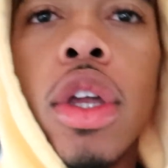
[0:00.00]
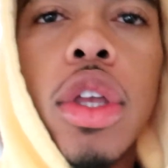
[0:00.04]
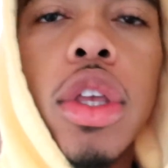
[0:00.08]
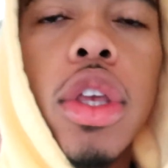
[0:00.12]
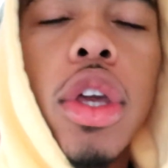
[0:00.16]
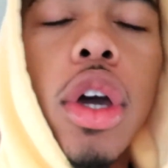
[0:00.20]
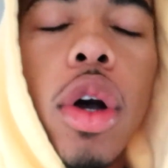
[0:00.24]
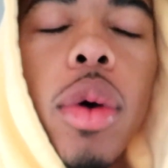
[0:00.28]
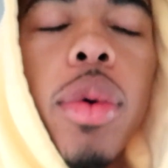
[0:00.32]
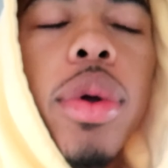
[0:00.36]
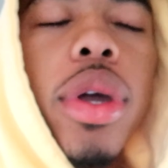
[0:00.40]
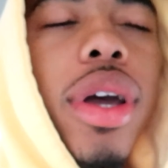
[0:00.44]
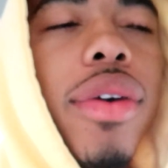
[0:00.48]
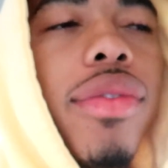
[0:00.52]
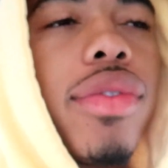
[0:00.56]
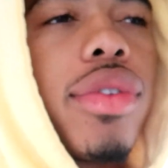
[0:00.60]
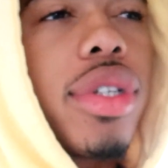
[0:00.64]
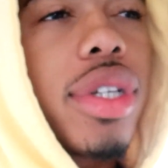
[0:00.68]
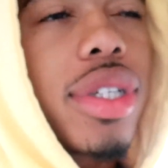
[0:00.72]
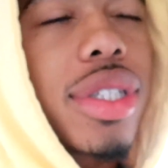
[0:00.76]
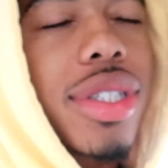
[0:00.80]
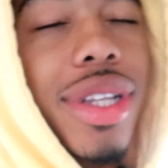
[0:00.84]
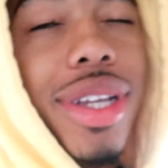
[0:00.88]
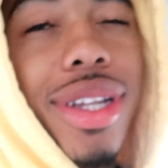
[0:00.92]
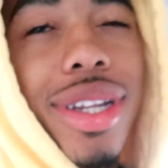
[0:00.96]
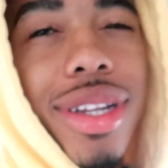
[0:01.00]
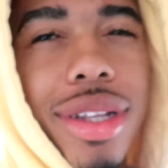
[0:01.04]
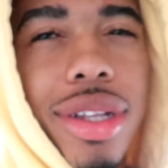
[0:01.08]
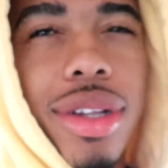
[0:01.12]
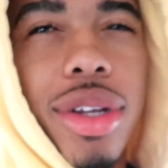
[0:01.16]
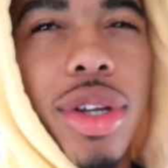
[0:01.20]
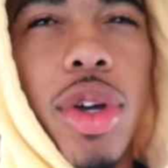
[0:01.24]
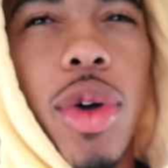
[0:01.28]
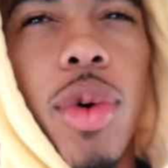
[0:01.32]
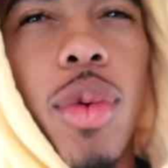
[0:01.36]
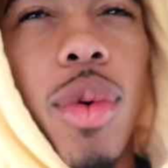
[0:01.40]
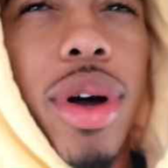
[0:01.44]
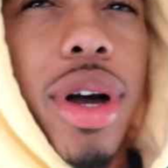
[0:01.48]
Yo, we have just landed in
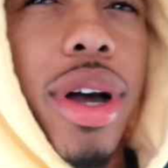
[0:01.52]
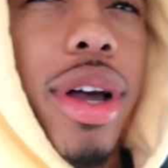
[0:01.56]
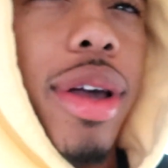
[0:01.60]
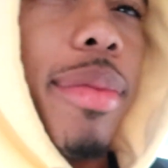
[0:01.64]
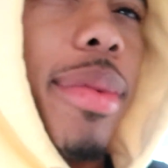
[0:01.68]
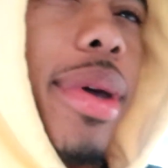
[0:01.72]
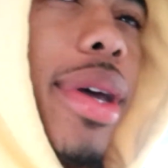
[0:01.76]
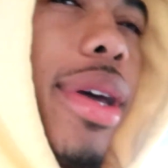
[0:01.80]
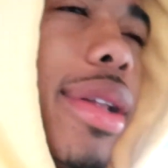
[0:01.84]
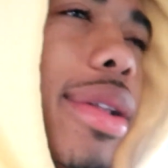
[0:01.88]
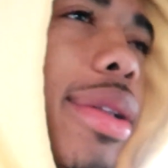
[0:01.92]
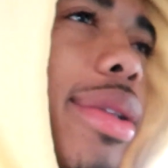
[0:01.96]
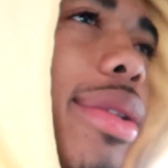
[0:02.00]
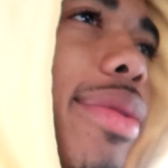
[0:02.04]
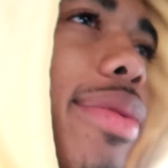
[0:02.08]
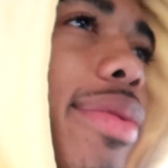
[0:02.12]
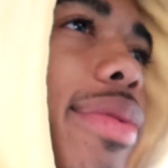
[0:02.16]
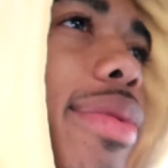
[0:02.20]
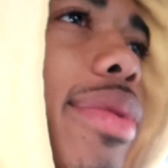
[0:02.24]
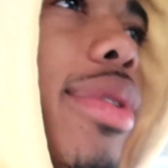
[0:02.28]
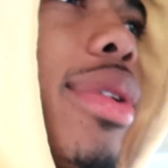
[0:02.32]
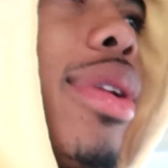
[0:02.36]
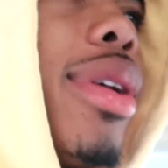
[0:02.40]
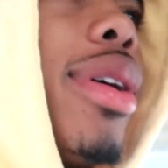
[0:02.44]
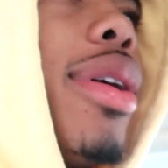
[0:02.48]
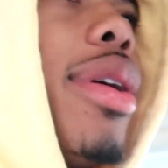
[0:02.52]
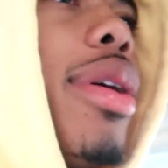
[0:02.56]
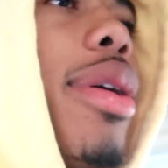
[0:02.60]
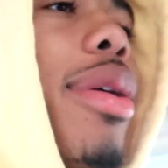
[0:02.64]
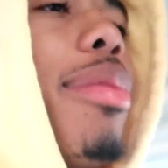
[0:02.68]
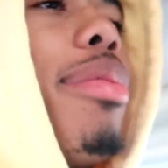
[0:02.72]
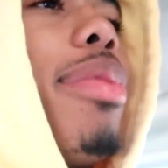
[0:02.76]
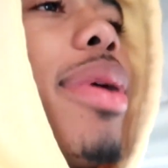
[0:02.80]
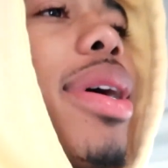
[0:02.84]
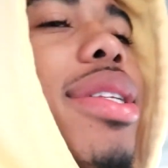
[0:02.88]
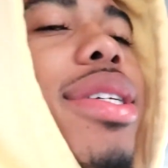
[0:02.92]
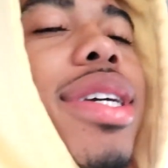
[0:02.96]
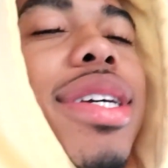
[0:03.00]
Kauai, man.
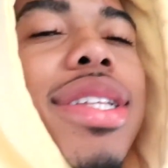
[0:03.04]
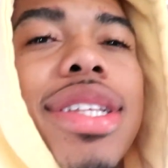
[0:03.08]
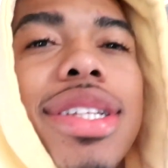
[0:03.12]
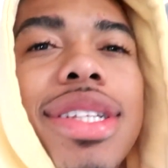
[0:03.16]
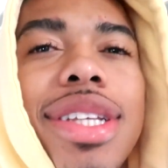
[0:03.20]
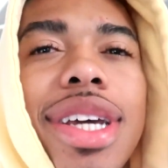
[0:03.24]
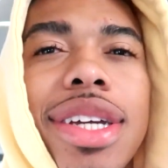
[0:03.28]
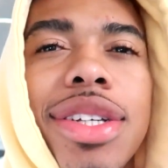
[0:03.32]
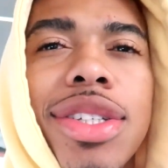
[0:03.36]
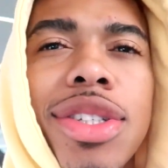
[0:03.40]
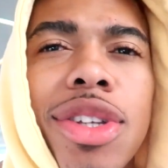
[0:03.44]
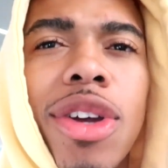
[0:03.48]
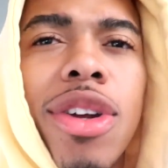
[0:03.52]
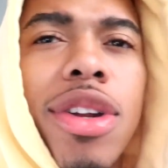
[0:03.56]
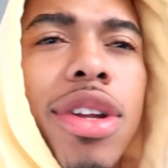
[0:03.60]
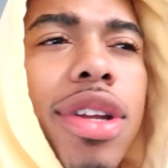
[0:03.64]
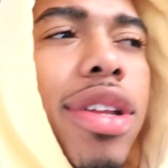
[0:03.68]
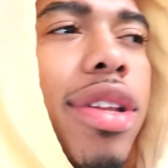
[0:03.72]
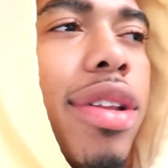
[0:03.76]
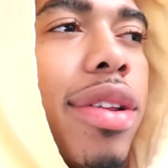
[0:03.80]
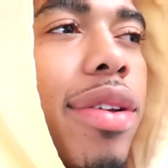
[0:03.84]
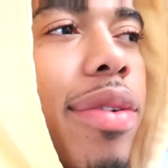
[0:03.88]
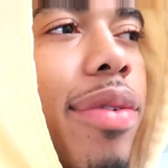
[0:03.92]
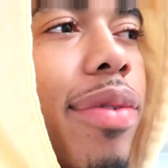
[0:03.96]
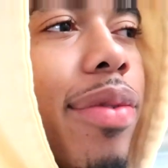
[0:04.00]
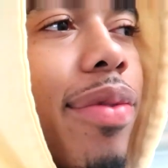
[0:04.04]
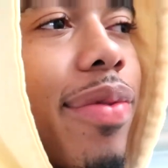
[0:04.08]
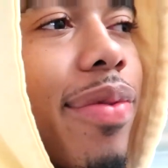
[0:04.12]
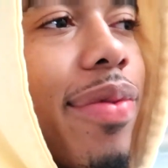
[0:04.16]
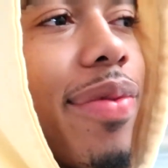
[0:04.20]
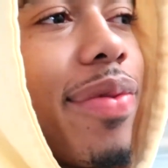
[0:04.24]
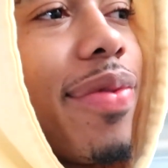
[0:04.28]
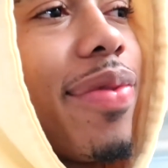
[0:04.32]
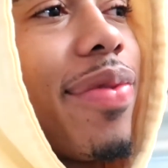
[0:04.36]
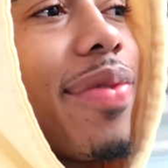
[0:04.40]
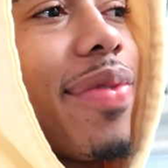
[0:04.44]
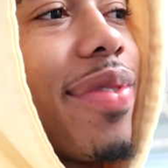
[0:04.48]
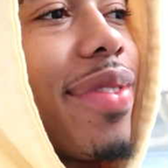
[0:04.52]
About to get the day started.
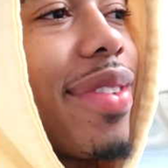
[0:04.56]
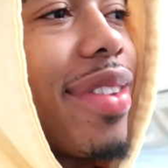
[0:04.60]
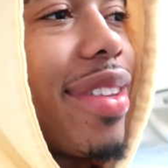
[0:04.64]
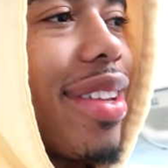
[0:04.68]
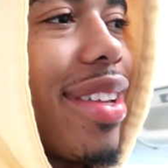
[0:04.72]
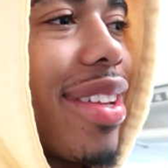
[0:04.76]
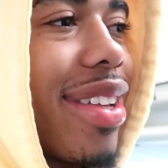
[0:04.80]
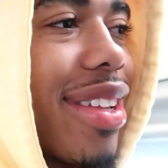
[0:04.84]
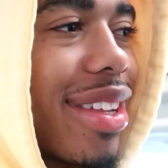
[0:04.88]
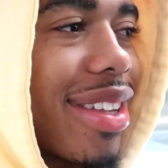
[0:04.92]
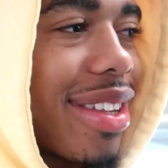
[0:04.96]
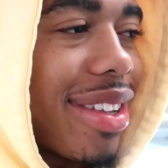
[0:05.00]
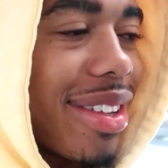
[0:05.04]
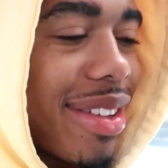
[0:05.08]
Mahalo.